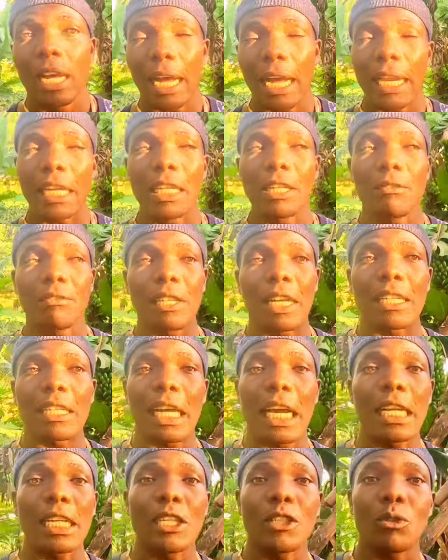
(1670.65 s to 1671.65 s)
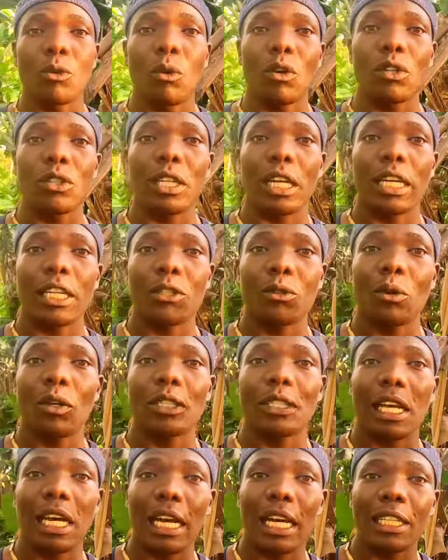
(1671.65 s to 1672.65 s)
uh, leave that and it was it
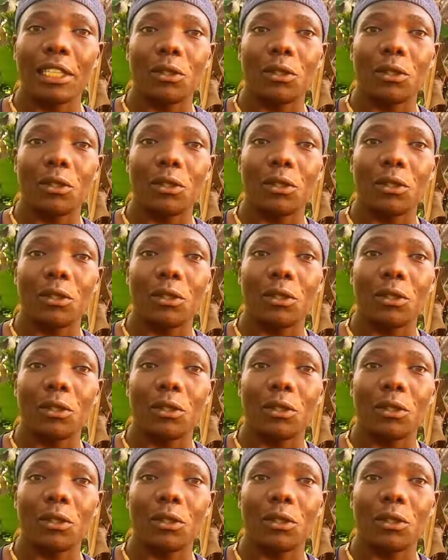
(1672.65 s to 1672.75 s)
was uh,